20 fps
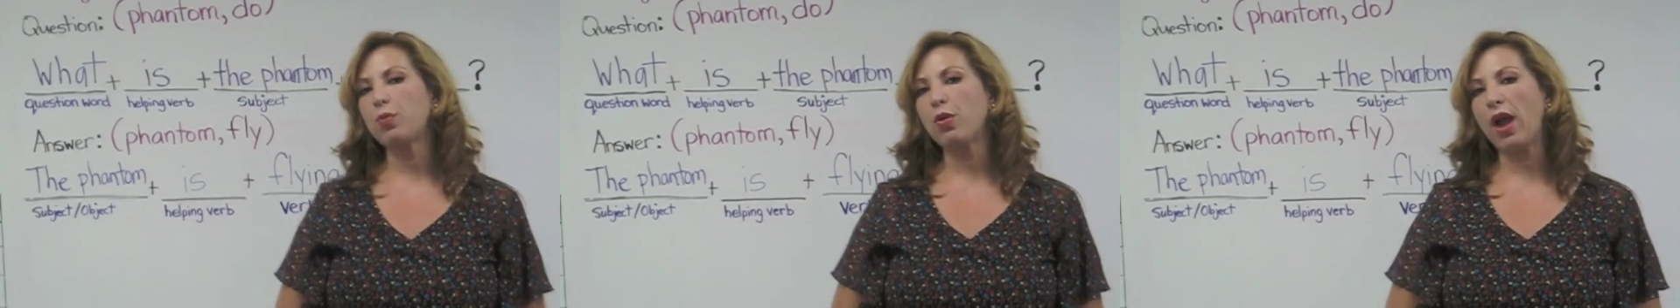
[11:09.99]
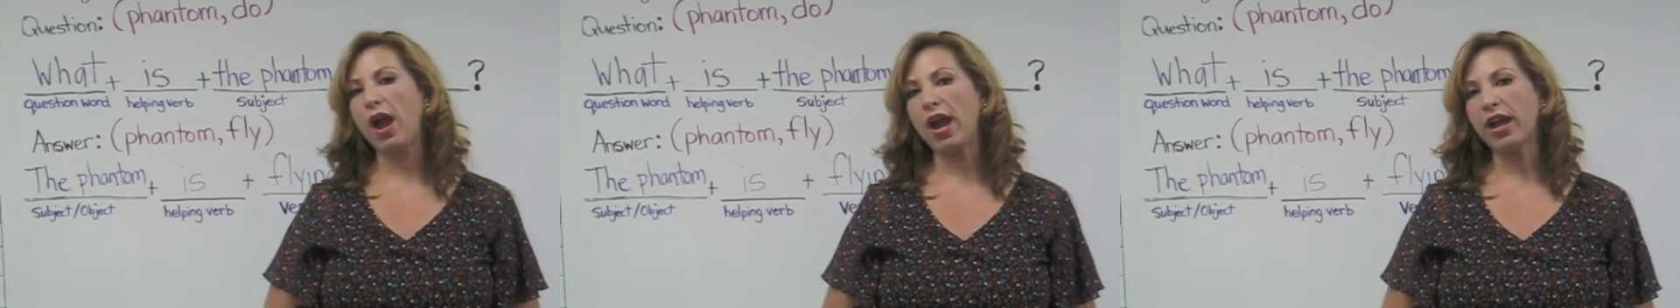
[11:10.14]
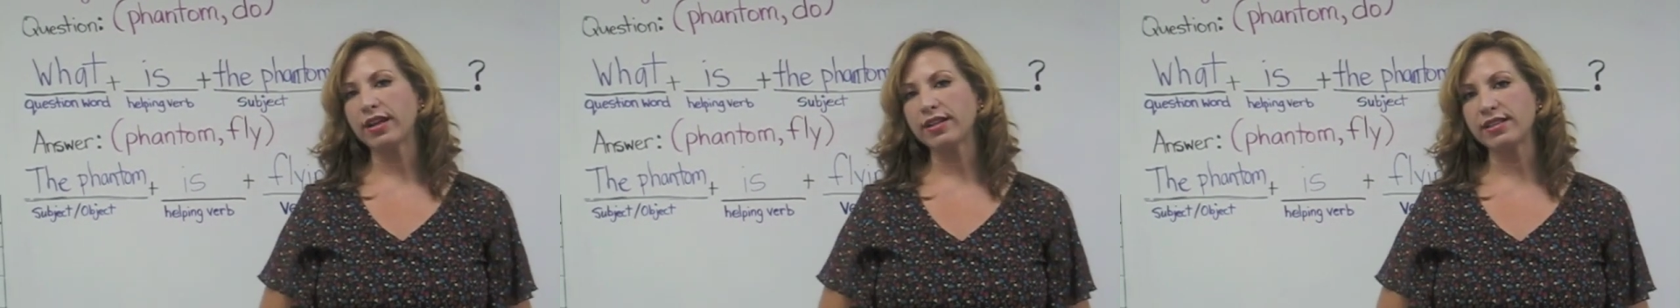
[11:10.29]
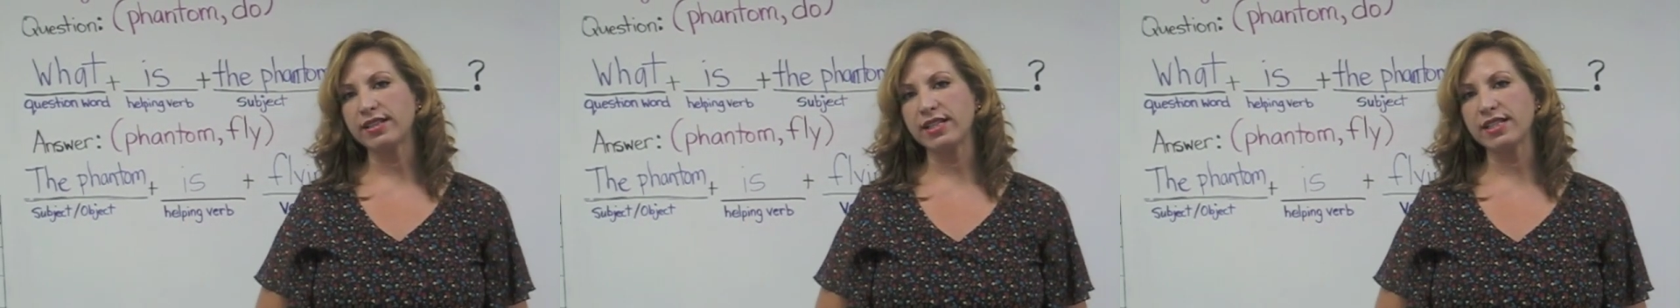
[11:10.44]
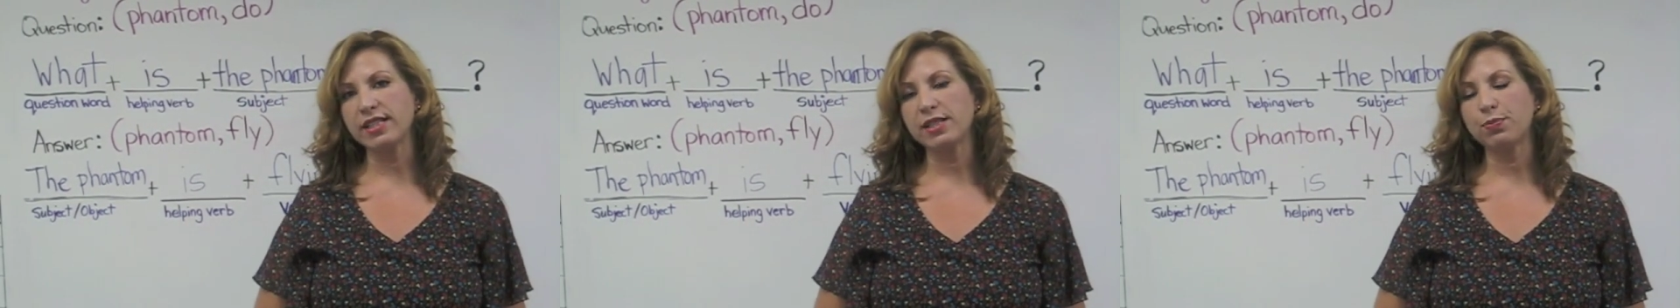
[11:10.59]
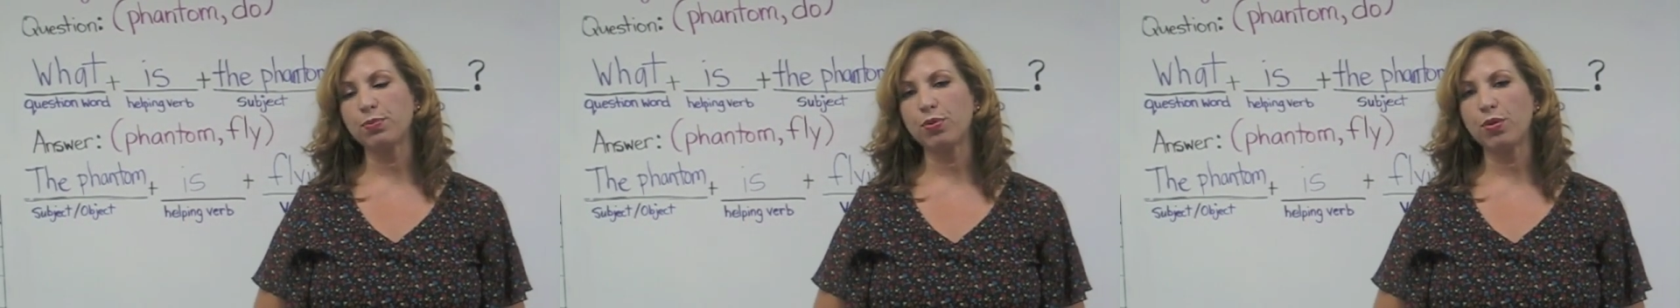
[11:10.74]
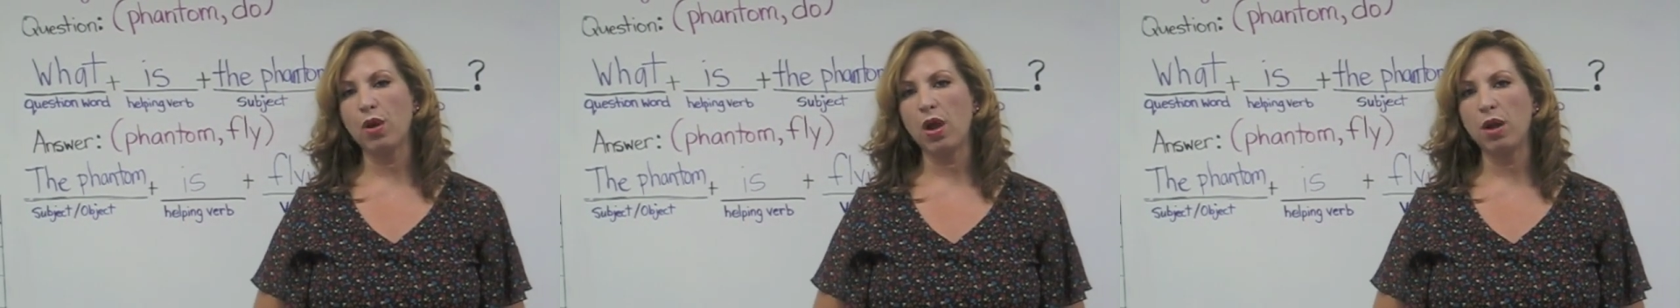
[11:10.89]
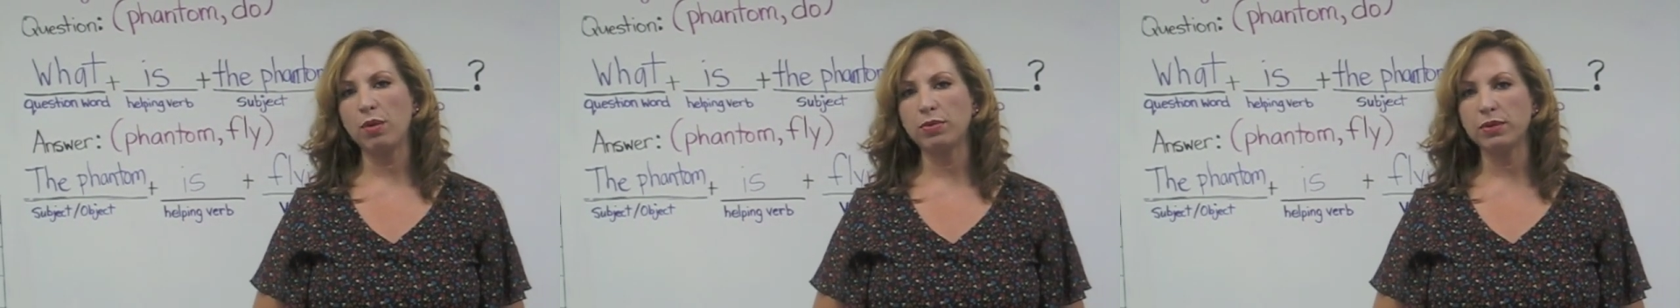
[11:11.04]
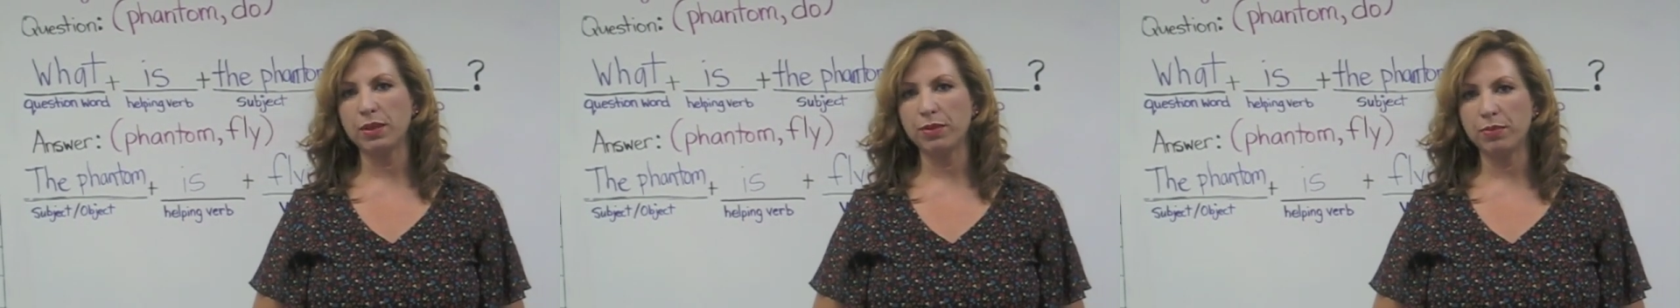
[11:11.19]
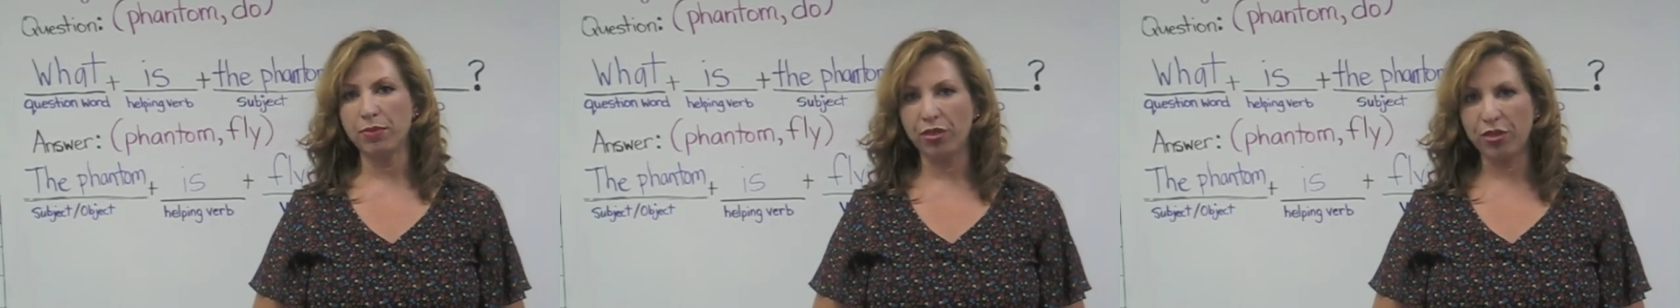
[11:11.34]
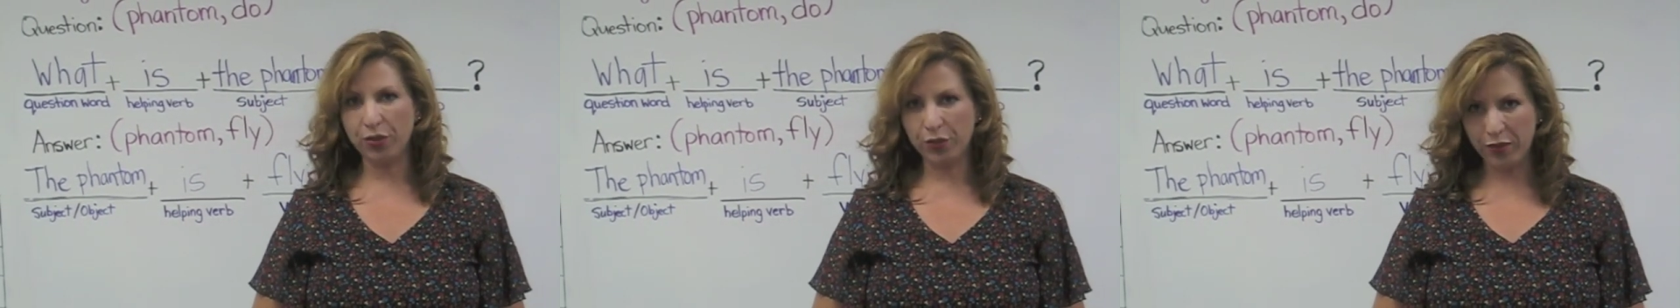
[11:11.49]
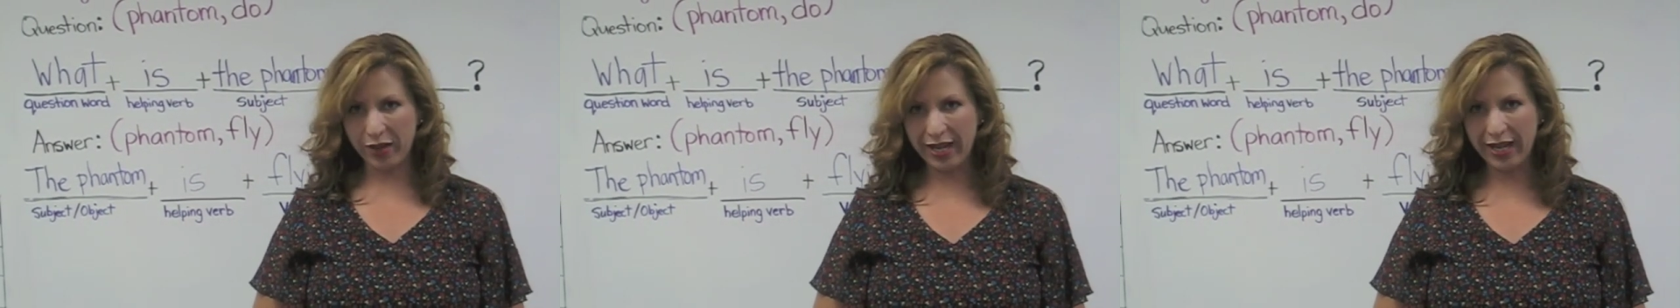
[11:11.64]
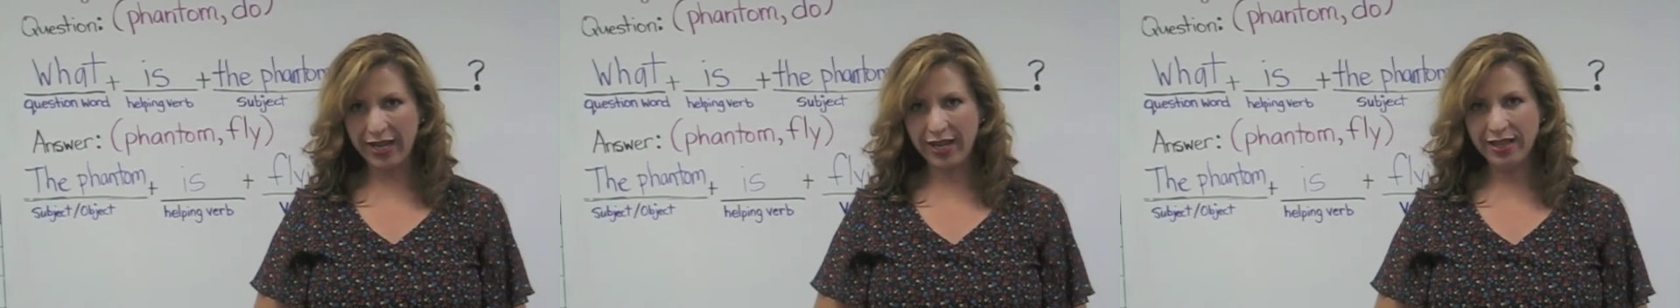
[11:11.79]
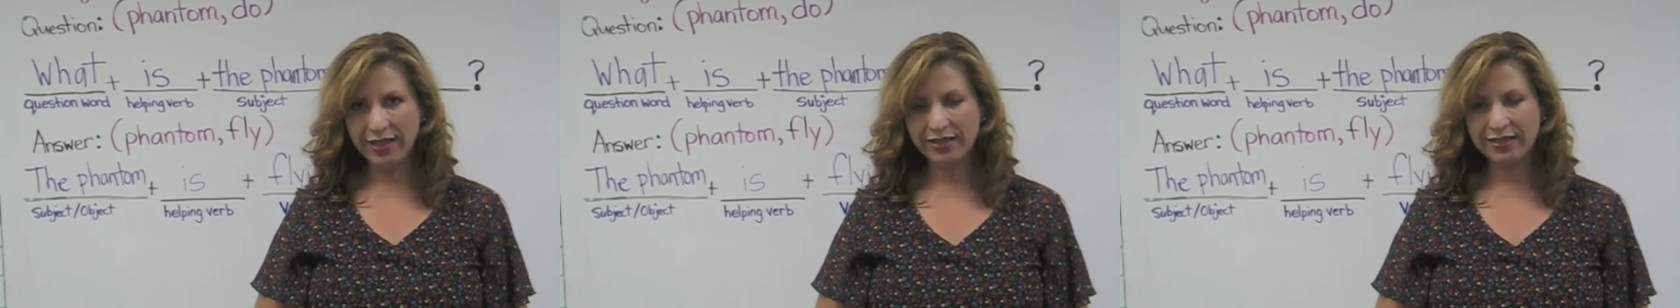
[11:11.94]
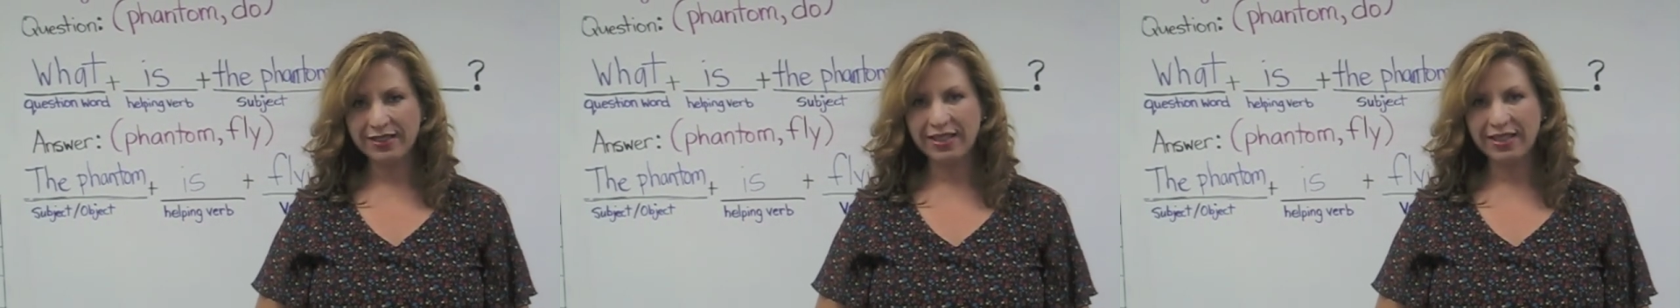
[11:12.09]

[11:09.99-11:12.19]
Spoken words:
practice problem 3.